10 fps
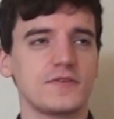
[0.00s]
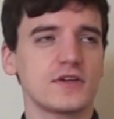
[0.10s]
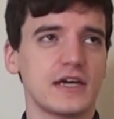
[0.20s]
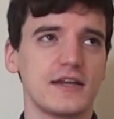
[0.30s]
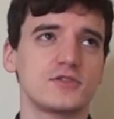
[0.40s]
if
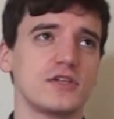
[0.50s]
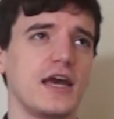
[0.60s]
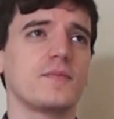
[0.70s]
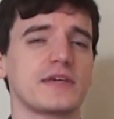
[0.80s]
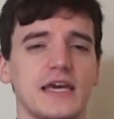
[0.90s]
you're gonna
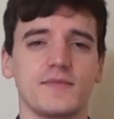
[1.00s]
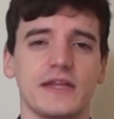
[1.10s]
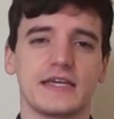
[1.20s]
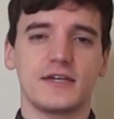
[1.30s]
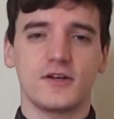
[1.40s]
GM a game
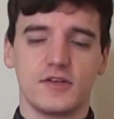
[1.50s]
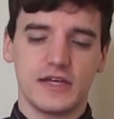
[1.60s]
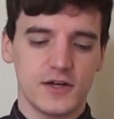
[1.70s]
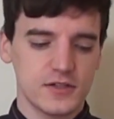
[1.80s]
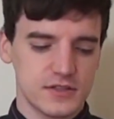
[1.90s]
like Hero, the
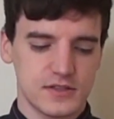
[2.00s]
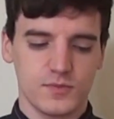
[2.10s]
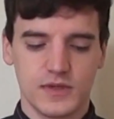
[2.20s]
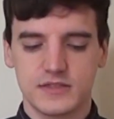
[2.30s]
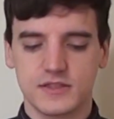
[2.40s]
Hero
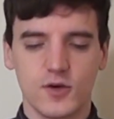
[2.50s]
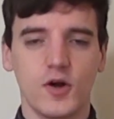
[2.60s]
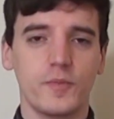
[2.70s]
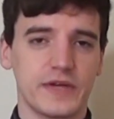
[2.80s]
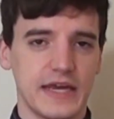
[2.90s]
system, it's so
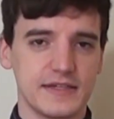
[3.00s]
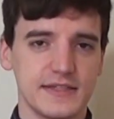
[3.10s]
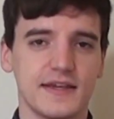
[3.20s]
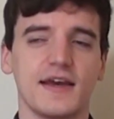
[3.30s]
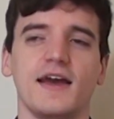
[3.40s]

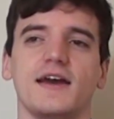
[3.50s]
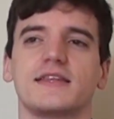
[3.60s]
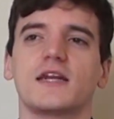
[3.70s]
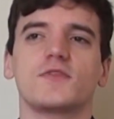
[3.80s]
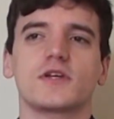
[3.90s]
open-ended,
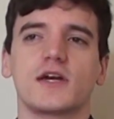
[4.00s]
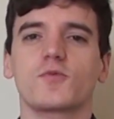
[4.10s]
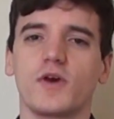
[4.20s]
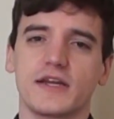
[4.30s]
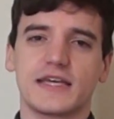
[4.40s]
that if you're gonna
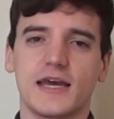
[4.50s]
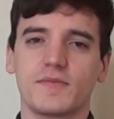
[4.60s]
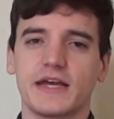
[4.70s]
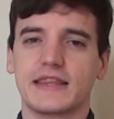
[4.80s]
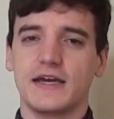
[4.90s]
run a game
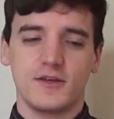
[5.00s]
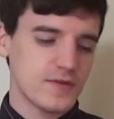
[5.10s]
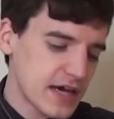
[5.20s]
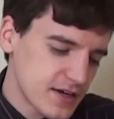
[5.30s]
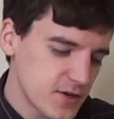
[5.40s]
like that,
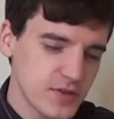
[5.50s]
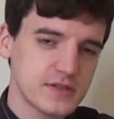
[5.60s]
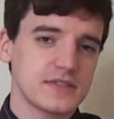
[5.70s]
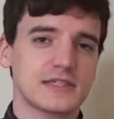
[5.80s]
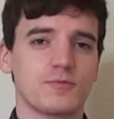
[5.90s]
you've gotta know the
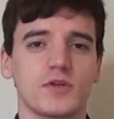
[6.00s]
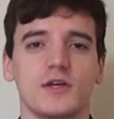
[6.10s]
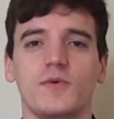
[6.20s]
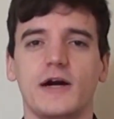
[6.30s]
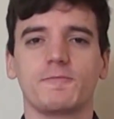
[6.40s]
system
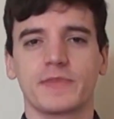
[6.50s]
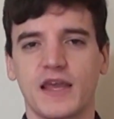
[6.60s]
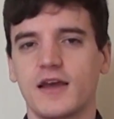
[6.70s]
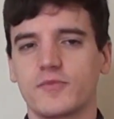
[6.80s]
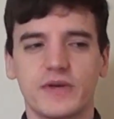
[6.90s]
really well.
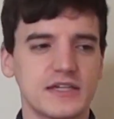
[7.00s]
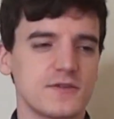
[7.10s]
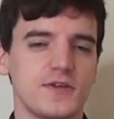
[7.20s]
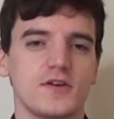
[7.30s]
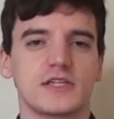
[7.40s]
Because
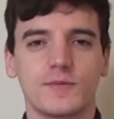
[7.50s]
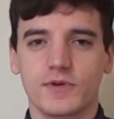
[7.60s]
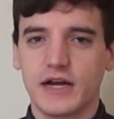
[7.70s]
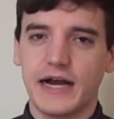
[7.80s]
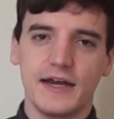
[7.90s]
if you don't keep
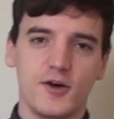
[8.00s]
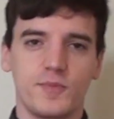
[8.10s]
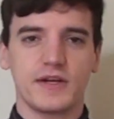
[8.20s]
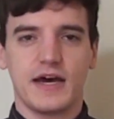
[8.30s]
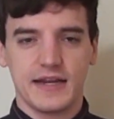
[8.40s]
your eye
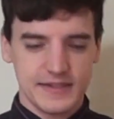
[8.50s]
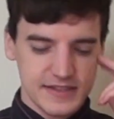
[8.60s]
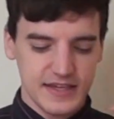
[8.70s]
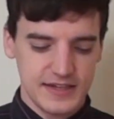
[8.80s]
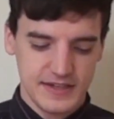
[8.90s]
open on it,
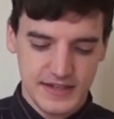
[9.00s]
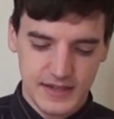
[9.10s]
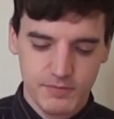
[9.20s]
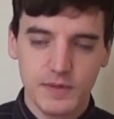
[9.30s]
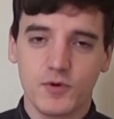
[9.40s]

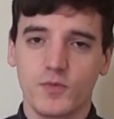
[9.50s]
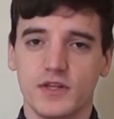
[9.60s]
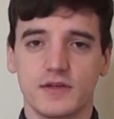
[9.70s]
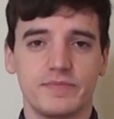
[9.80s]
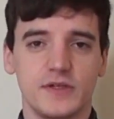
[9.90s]
then people
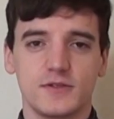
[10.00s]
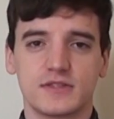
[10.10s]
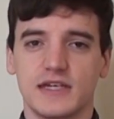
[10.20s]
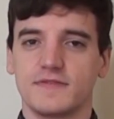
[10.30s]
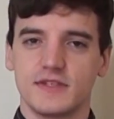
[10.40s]
will abuse
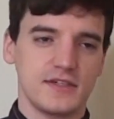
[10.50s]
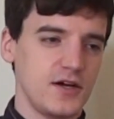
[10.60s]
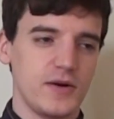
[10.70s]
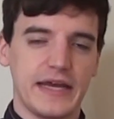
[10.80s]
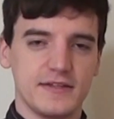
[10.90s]
stuff to
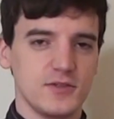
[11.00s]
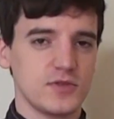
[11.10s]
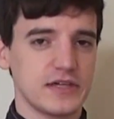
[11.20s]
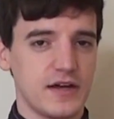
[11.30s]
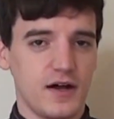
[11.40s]
no end. You
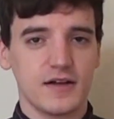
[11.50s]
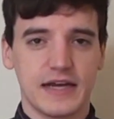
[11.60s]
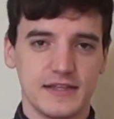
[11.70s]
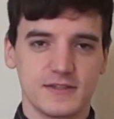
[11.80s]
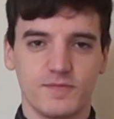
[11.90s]
will get all
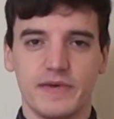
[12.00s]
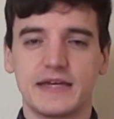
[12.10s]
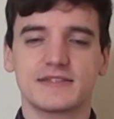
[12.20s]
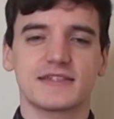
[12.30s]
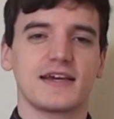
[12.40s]
kinds of
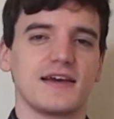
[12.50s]
mess.